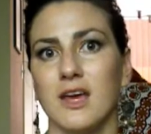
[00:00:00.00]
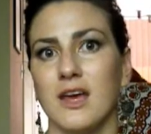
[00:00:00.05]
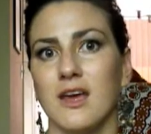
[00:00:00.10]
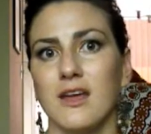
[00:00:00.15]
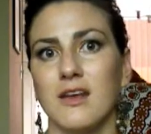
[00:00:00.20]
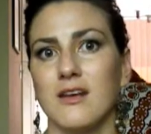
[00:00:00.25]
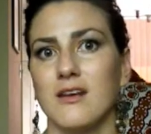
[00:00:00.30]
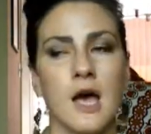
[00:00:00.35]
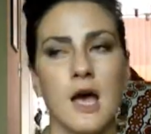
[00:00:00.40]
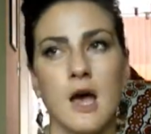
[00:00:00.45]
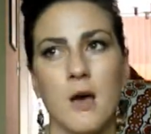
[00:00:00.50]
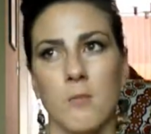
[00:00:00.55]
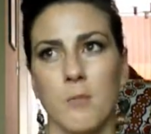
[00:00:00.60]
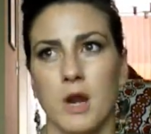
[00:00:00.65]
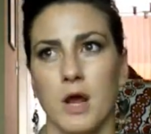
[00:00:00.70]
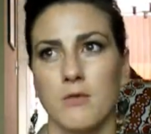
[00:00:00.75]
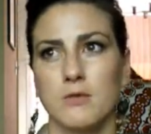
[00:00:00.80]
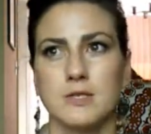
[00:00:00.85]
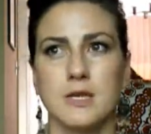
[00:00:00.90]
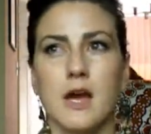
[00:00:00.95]
it,
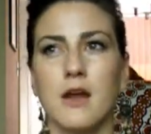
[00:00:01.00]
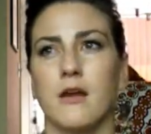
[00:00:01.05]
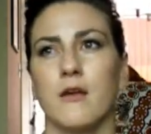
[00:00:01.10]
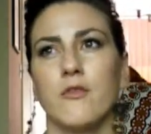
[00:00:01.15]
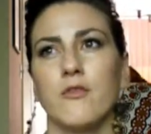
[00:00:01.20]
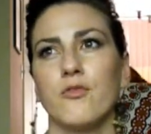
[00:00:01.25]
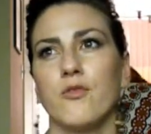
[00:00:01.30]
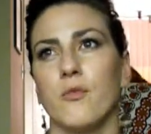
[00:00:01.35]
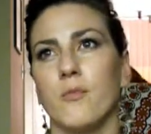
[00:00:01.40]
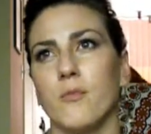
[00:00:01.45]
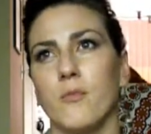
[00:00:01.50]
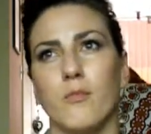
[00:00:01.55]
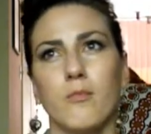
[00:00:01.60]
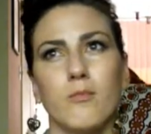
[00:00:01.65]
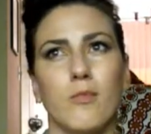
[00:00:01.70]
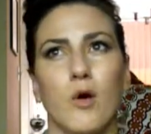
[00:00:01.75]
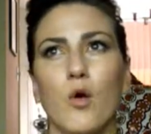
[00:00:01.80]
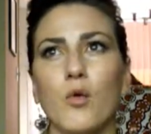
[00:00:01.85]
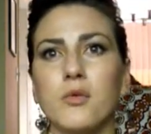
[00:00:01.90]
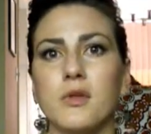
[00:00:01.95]
but I was kind of
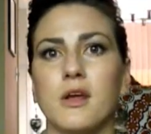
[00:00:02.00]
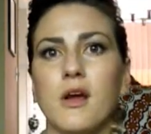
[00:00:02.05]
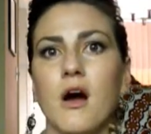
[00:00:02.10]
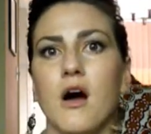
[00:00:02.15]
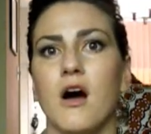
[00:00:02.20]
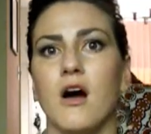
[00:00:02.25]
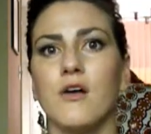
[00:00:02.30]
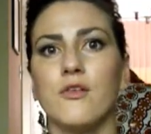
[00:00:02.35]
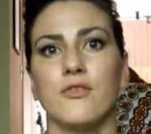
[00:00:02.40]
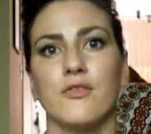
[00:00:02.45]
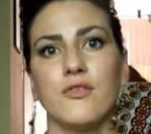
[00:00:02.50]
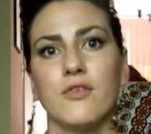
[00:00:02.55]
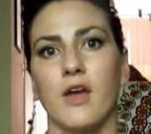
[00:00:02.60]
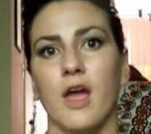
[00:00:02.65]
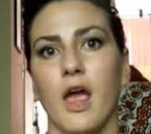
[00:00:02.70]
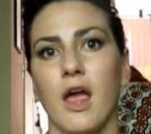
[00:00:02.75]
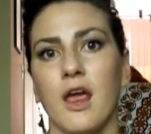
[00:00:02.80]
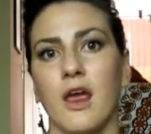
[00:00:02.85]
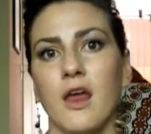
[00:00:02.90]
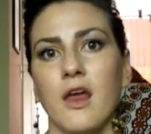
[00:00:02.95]
holding off,
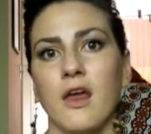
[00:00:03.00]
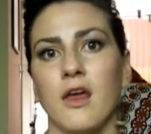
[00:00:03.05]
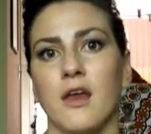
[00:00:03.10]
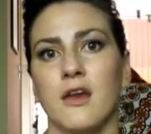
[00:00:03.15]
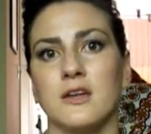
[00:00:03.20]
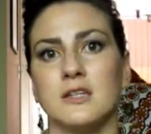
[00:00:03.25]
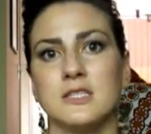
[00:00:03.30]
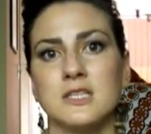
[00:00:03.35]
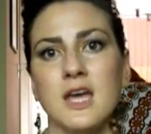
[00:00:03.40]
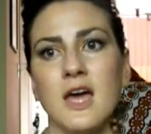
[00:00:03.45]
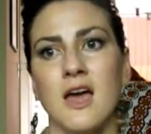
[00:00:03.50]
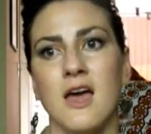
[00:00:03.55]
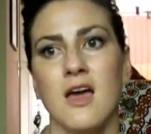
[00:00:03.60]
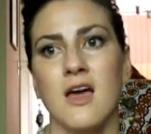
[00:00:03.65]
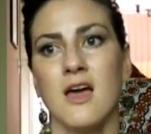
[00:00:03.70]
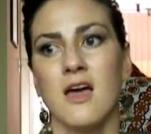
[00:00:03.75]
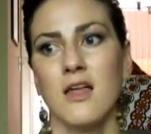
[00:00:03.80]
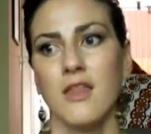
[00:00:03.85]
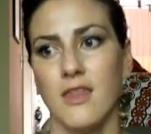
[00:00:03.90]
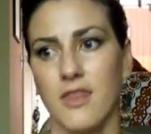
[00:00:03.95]
and
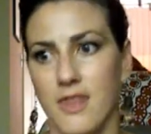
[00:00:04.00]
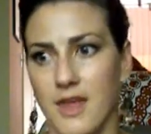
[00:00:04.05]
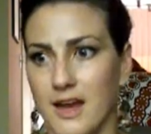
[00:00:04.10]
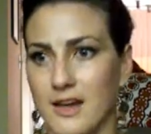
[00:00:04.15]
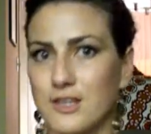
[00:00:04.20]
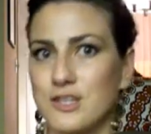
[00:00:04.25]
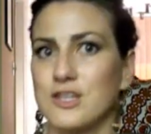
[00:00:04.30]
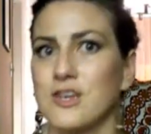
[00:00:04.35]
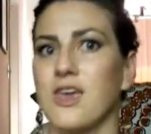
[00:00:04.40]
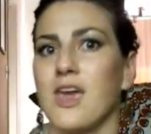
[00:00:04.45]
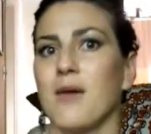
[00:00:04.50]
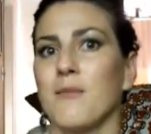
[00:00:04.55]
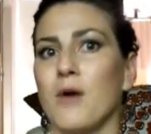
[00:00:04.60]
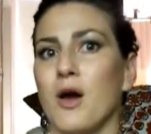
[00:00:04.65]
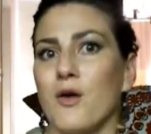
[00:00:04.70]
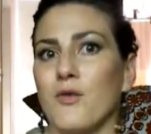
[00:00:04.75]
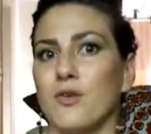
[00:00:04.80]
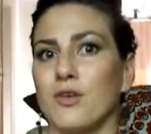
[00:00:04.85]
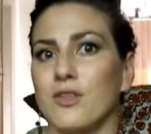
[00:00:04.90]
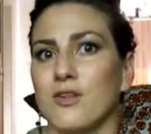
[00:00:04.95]
then she came
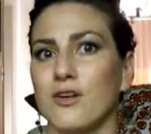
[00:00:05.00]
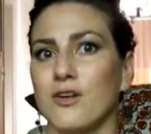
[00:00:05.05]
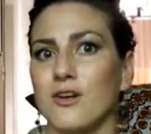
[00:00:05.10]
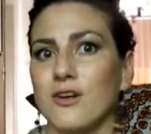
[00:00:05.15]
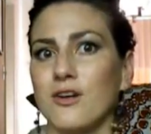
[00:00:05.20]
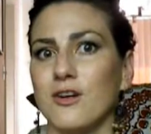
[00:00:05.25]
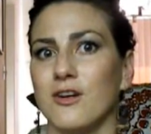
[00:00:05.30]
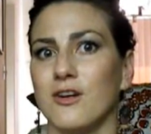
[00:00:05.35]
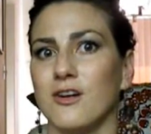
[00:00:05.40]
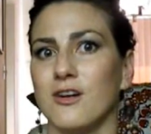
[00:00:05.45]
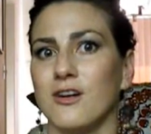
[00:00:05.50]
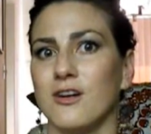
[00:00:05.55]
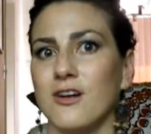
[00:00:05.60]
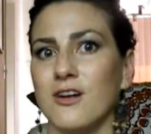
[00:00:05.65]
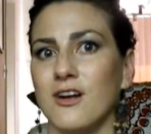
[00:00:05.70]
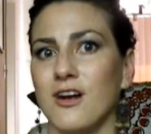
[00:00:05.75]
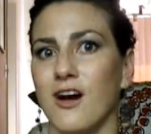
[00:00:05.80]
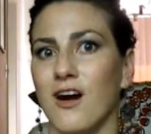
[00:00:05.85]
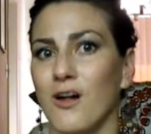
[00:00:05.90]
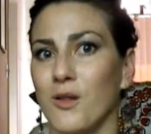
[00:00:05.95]
out with
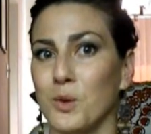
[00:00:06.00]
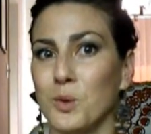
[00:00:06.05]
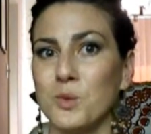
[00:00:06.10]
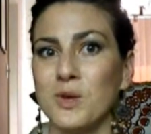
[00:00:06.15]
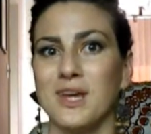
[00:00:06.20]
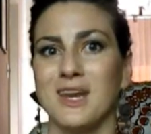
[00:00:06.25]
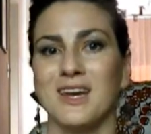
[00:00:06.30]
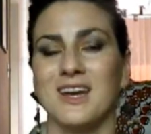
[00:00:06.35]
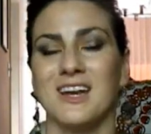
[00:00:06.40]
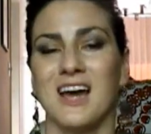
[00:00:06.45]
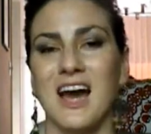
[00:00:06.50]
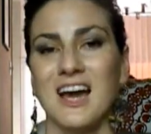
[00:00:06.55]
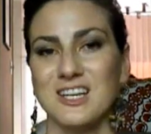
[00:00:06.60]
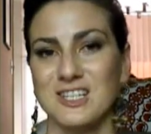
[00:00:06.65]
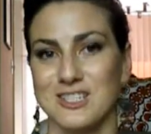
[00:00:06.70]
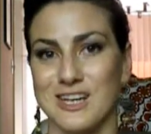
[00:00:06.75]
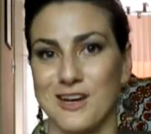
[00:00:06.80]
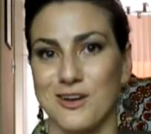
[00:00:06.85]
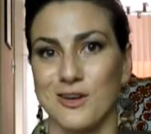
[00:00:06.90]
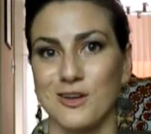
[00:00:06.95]
her Halloween
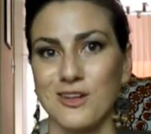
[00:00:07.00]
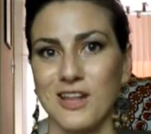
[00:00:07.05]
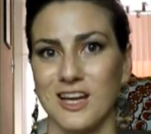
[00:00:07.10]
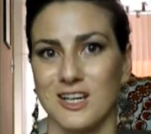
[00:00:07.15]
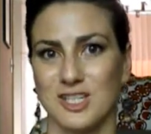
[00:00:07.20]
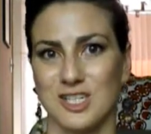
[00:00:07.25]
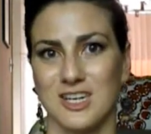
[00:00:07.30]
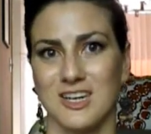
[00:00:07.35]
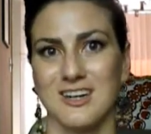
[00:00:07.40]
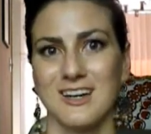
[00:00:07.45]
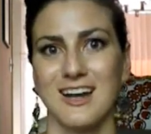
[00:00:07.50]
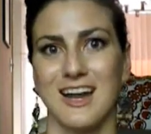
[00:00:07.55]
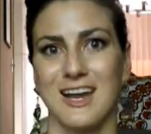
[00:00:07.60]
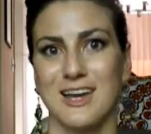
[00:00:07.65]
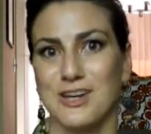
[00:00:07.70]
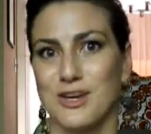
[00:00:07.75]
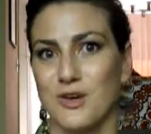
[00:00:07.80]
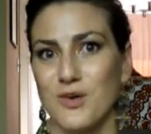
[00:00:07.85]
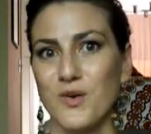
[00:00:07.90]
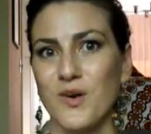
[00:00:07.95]
eyeshadow collection, and I
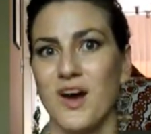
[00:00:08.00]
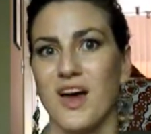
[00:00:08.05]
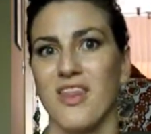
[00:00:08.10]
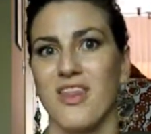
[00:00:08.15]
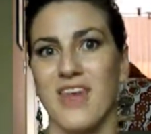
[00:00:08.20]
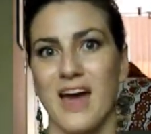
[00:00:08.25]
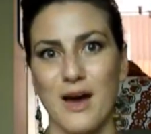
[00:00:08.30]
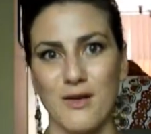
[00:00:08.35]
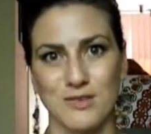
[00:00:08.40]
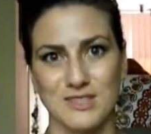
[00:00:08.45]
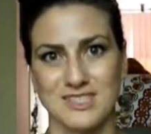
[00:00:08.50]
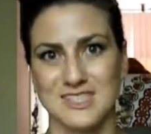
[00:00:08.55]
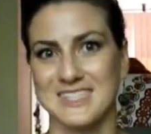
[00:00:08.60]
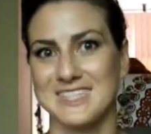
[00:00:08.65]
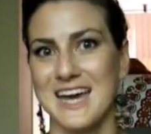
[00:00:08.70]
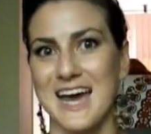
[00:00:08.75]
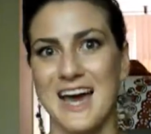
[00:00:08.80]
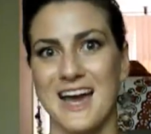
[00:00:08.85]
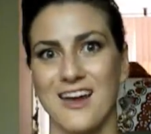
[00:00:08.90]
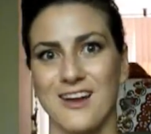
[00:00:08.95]
knew that was the
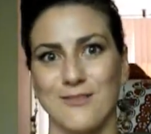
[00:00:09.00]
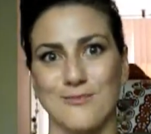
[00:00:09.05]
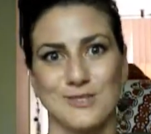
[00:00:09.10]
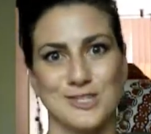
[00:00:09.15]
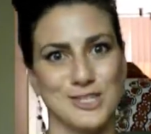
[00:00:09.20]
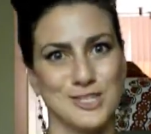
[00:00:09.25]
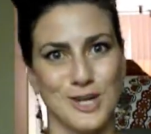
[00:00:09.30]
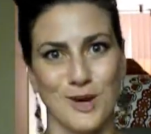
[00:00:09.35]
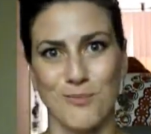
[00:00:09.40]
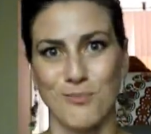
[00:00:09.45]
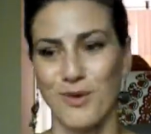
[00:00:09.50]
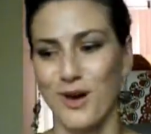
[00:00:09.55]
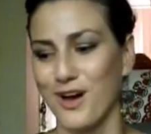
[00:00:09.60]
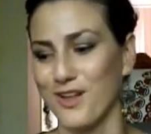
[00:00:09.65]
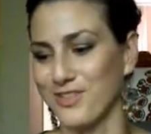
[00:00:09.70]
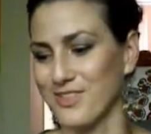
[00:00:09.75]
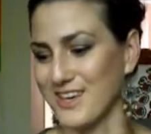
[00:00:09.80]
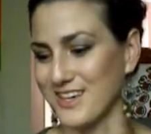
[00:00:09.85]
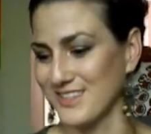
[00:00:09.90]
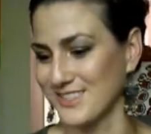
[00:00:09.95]
time to jump
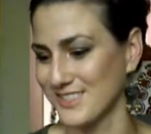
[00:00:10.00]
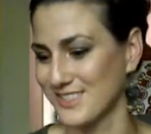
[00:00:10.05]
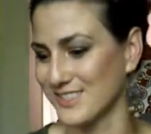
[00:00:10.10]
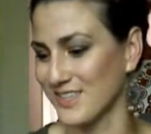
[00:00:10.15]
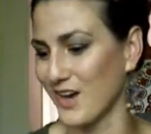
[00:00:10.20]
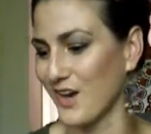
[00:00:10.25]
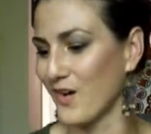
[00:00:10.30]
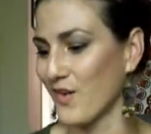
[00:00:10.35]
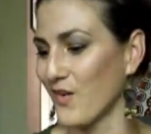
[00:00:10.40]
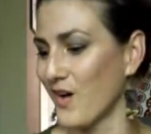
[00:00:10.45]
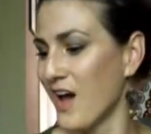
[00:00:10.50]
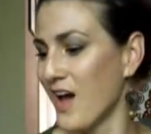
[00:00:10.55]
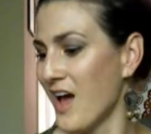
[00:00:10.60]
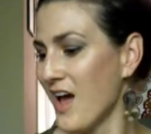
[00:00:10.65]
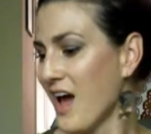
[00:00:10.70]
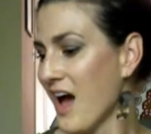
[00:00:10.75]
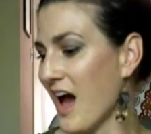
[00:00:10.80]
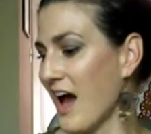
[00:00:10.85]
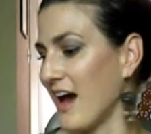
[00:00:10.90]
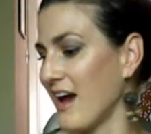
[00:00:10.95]
on this. So
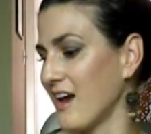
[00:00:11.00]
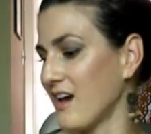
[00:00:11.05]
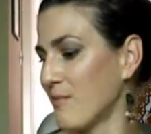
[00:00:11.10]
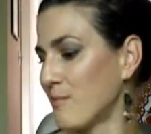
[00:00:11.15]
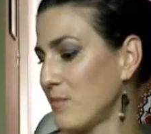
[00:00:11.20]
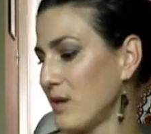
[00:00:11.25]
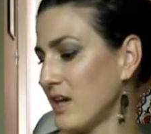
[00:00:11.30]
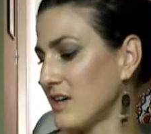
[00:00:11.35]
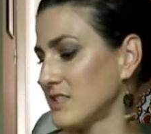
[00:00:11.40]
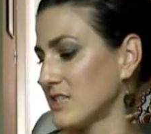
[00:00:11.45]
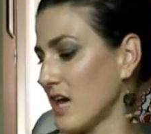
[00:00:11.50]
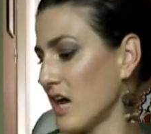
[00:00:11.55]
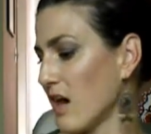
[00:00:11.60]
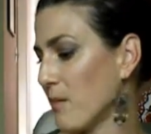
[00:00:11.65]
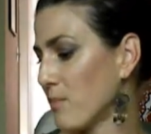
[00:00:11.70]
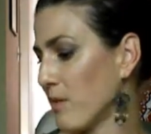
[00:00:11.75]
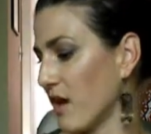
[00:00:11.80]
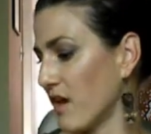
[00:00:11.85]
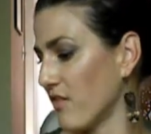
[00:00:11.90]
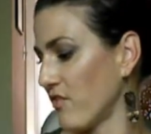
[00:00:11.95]
I picked
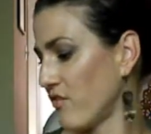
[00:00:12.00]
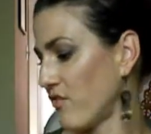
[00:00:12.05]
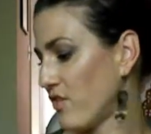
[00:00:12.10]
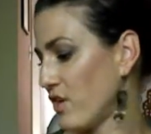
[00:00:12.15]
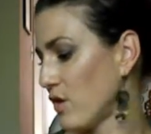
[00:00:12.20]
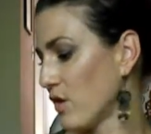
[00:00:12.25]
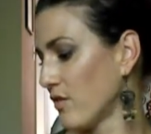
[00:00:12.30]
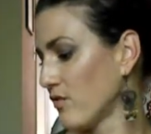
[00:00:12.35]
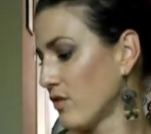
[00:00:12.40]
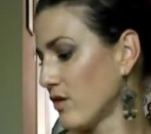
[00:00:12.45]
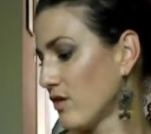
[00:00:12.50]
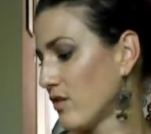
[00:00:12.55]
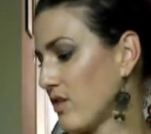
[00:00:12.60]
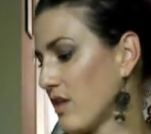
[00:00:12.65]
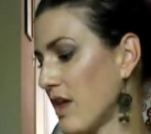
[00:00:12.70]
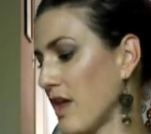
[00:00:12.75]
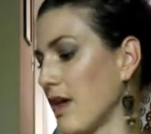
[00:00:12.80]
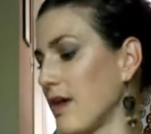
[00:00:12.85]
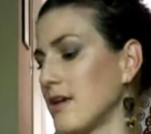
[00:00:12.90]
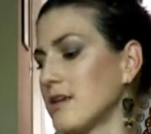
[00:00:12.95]
up a few of her
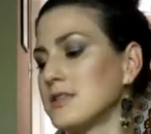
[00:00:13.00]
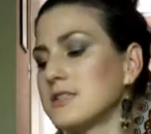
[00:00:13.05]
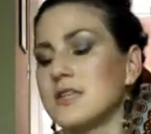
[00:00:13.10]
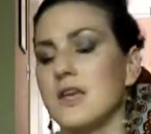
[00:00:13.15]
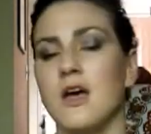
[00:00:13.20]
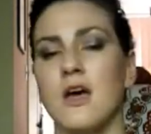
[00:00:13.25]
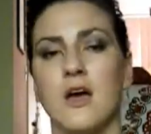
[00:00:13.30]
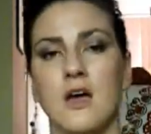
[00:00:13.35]
things.